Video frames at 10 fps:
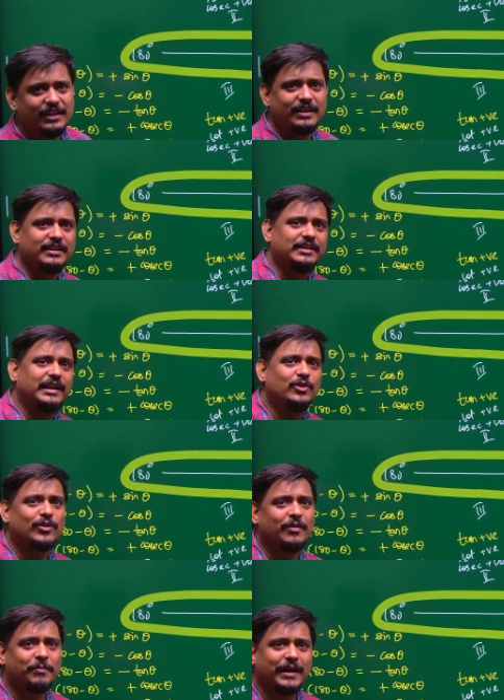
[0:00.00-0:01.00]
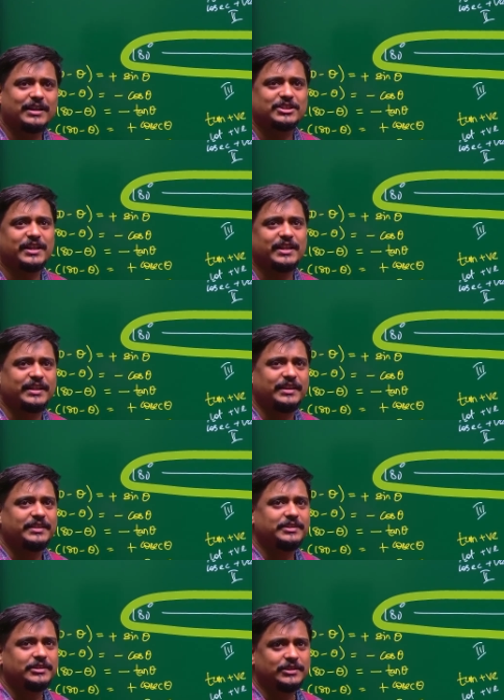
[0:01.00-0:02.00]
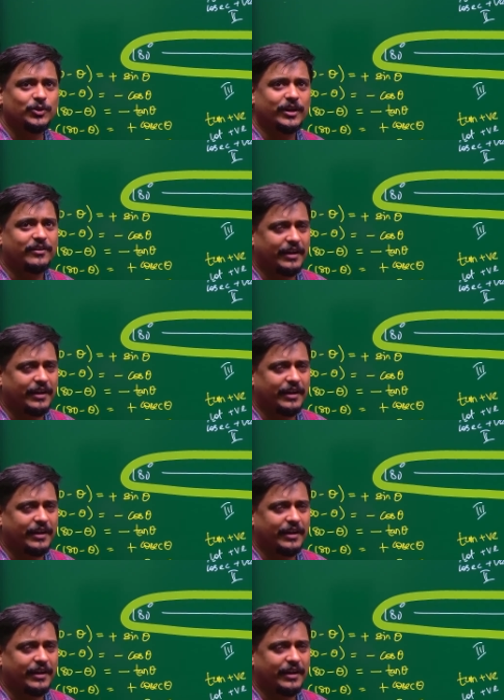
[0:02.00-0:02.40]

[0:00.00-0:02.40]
Till you come back, Srinidhi, you can try.